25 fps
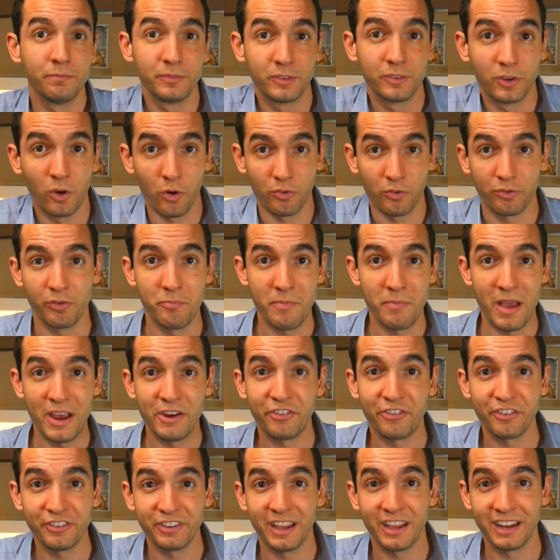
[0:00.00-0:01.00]
the
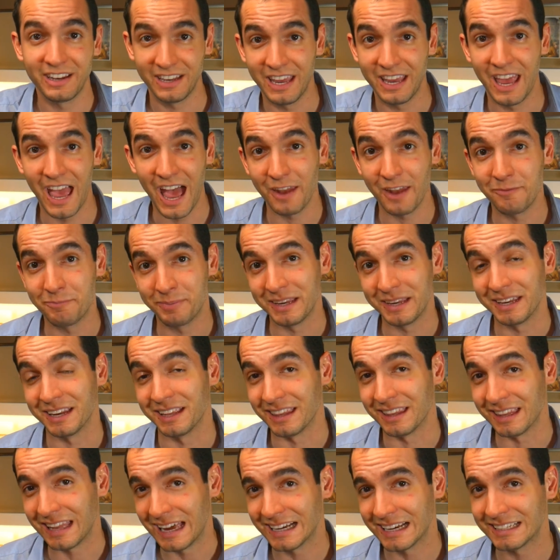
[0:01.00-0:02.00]
confirmation that he had been
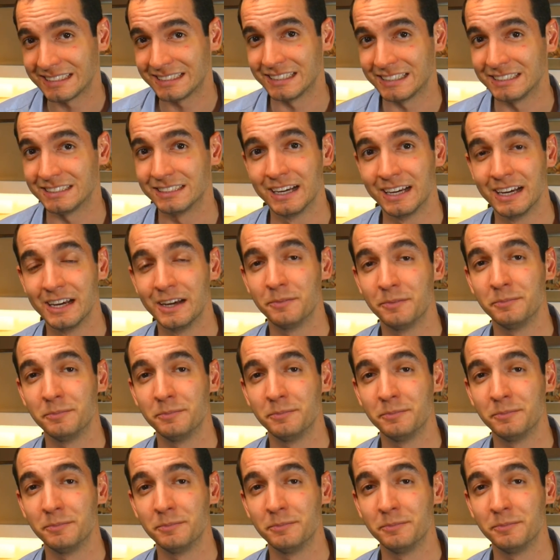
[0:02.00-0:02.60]
elected,